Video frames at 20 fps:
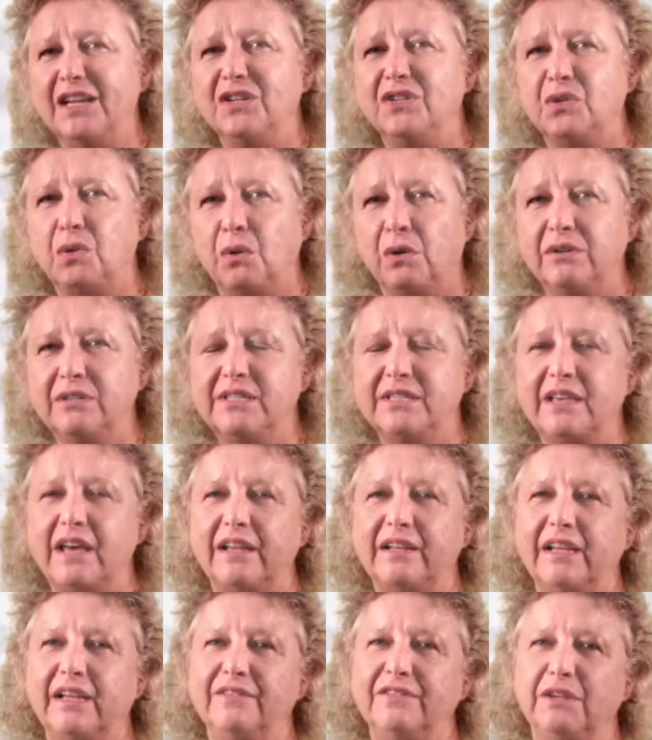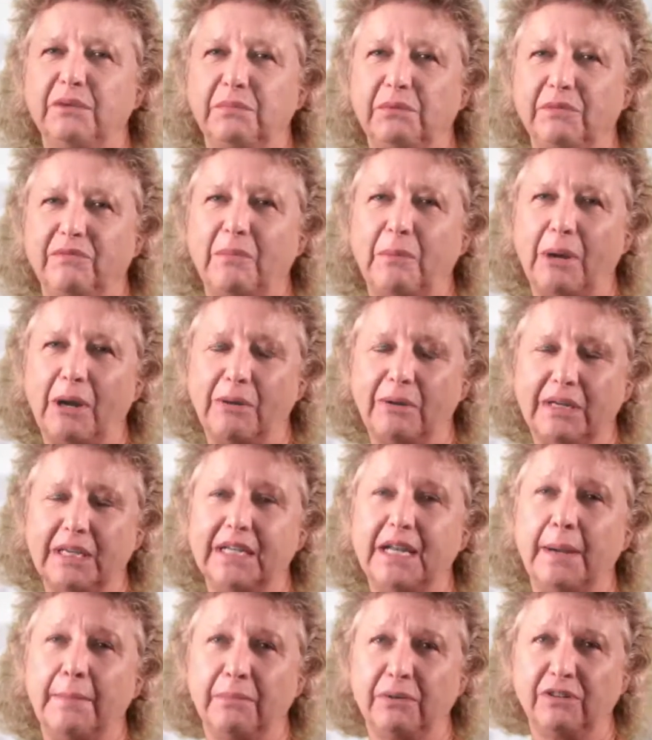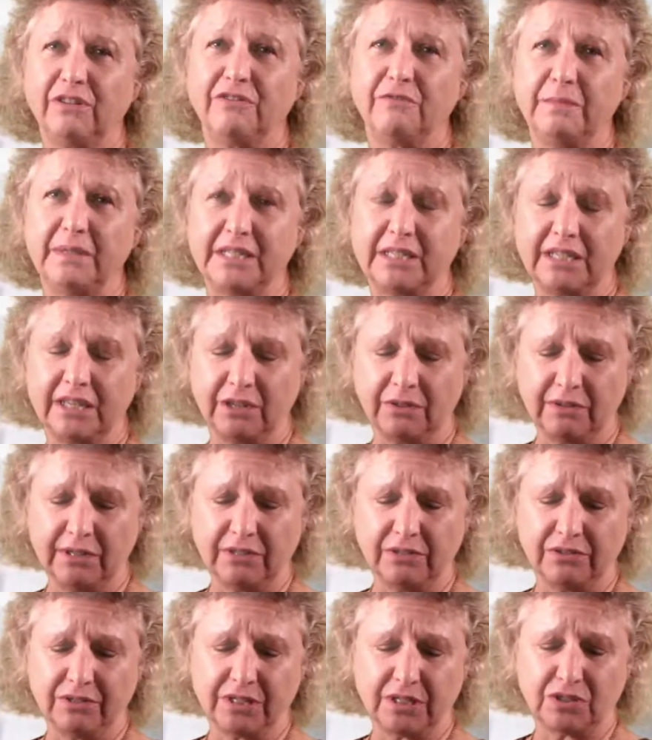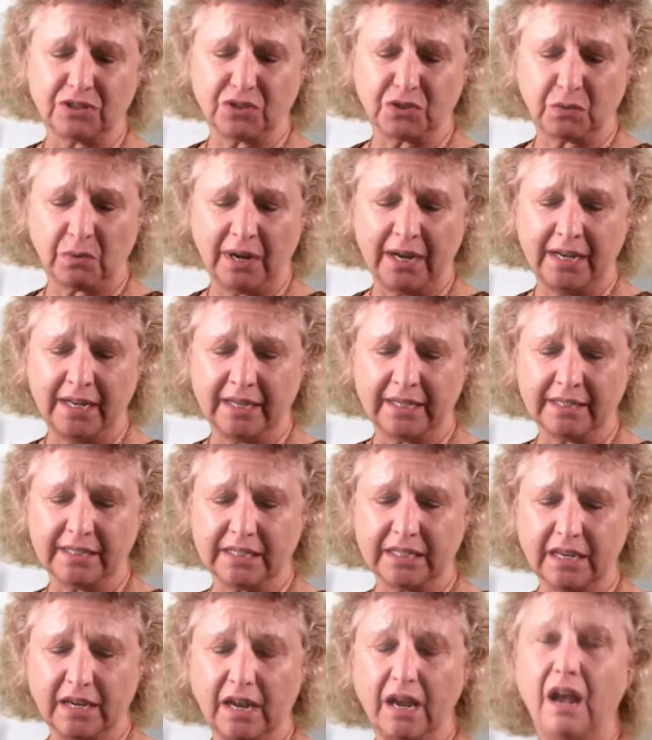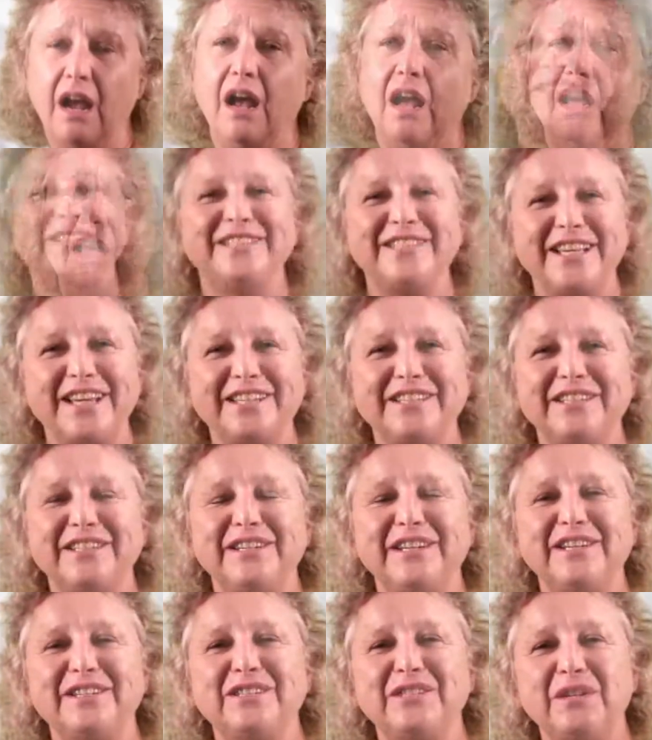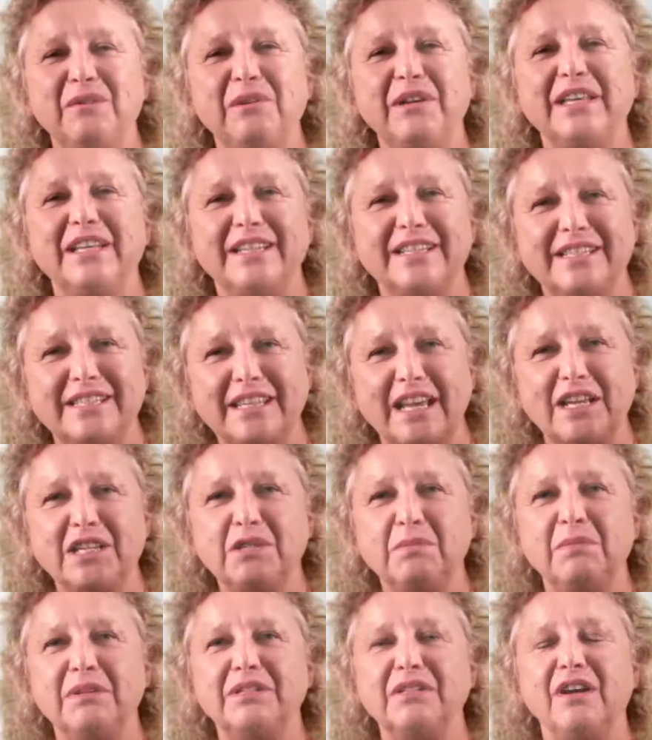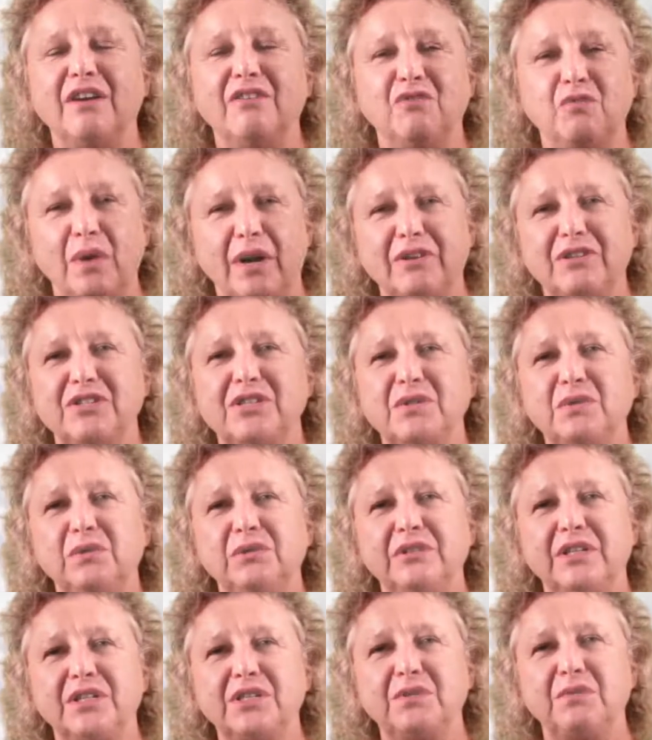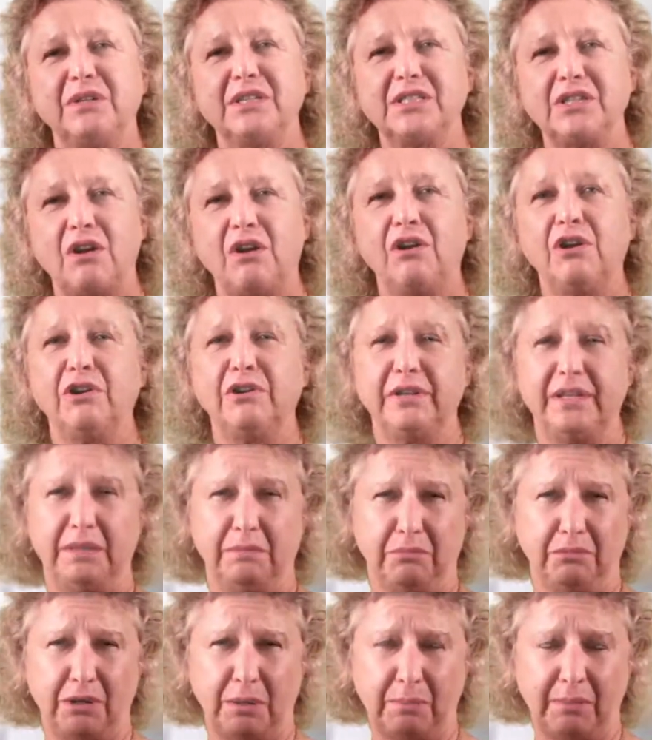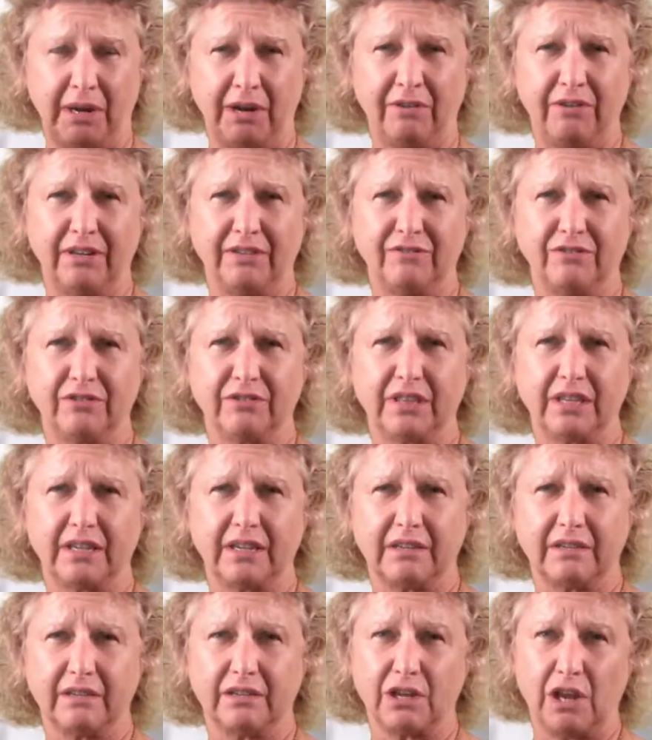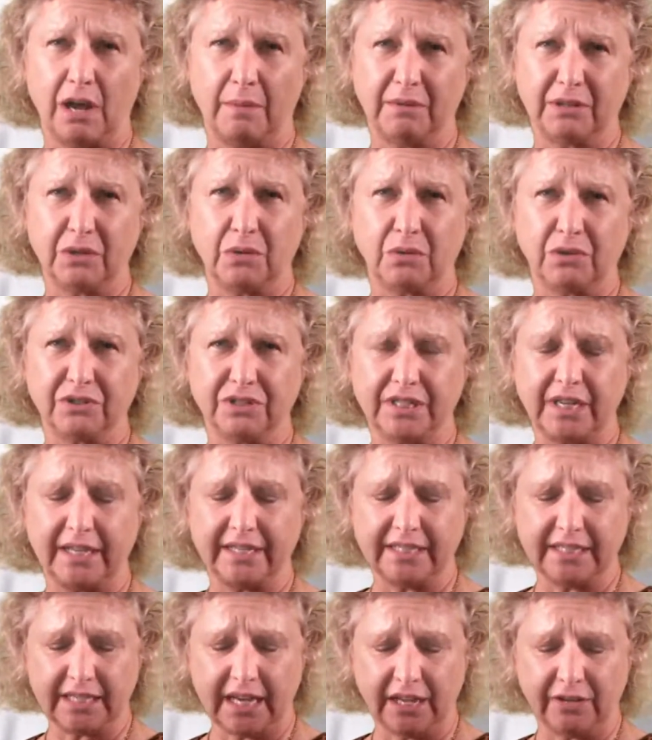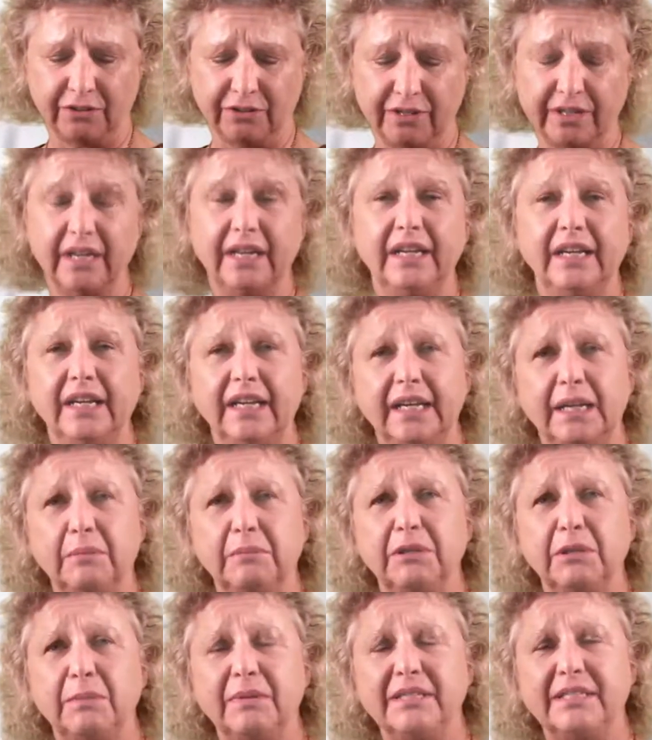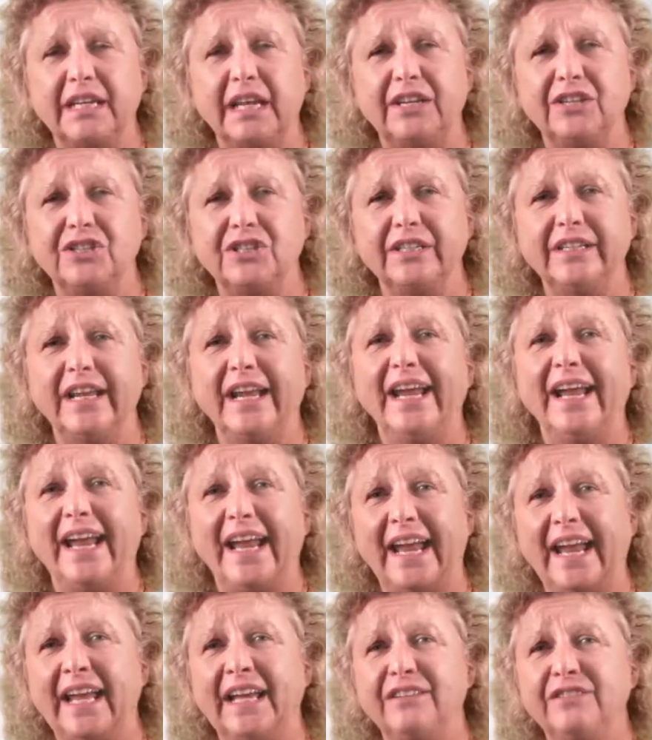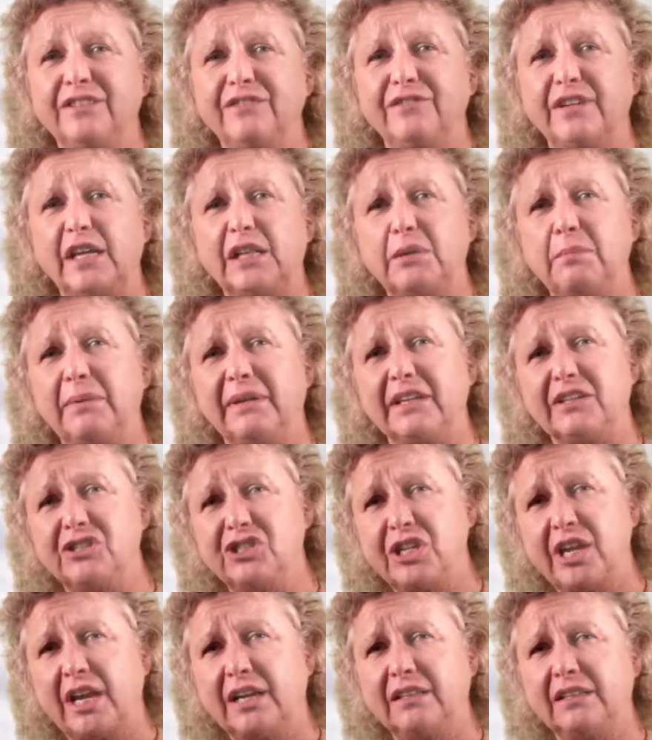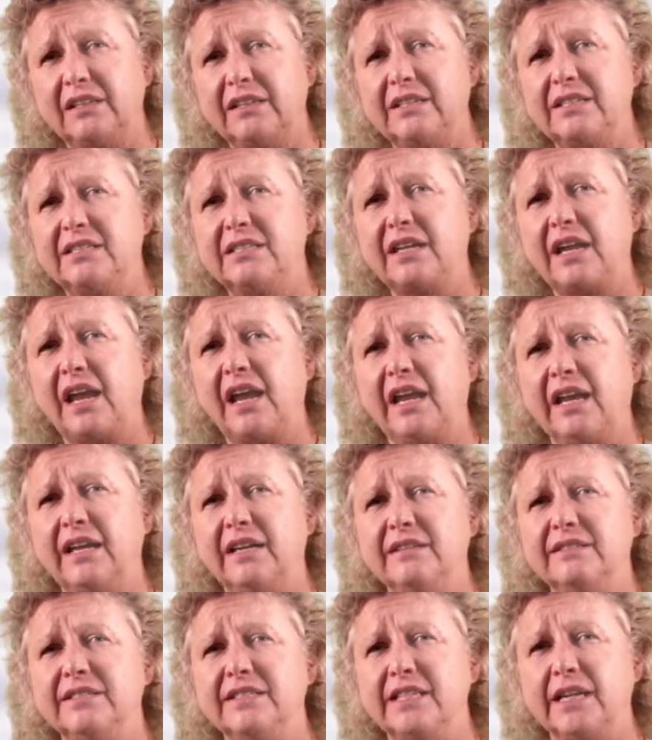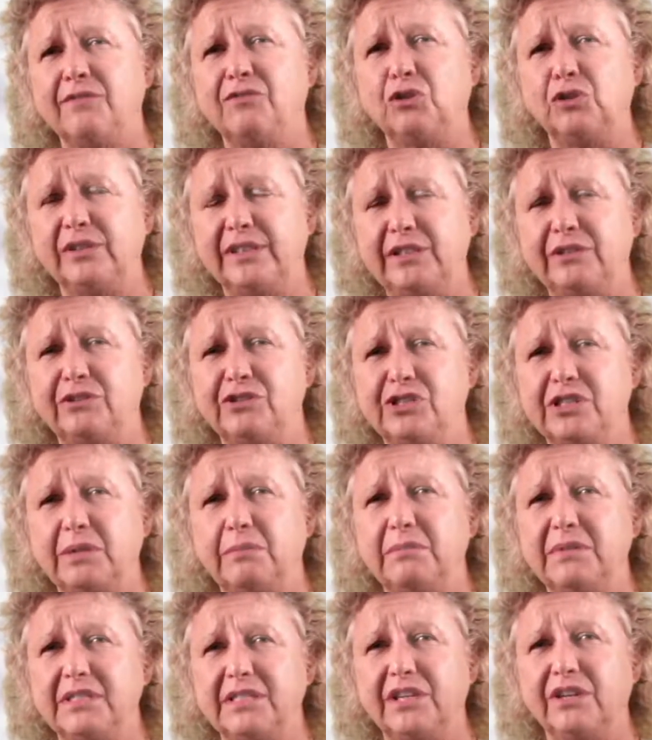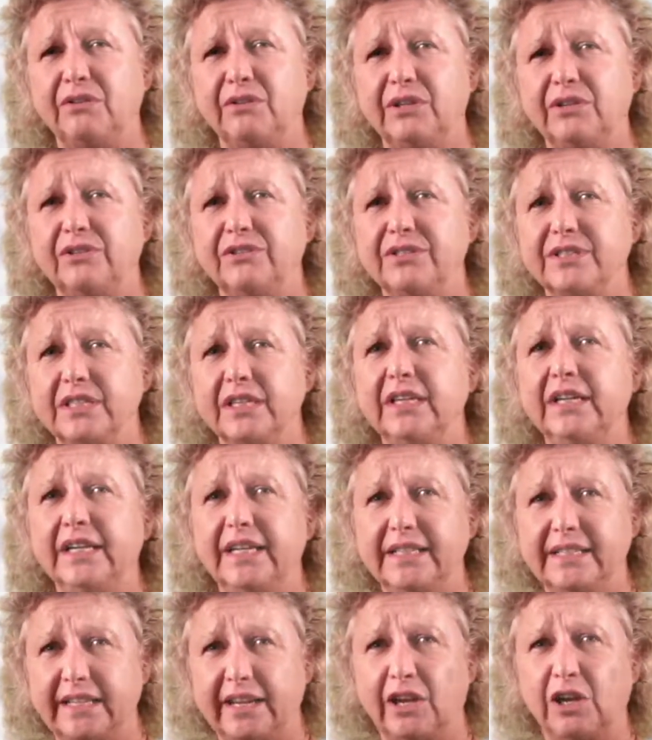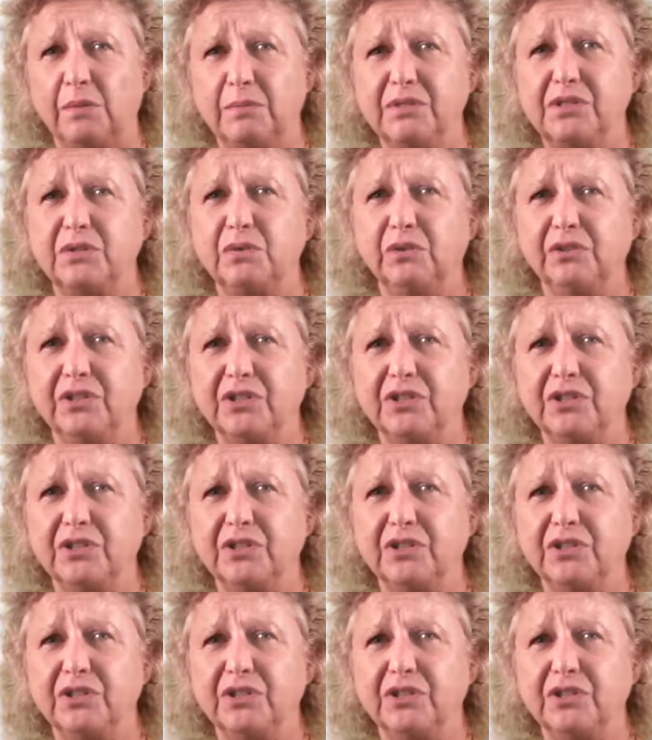Towards that end, they're preparing a number of materials and trainings. CSBA is doing an assessment of where school districts are in preparing for the Common Core state standard implementation and developing a checklist and several leadership materials to help school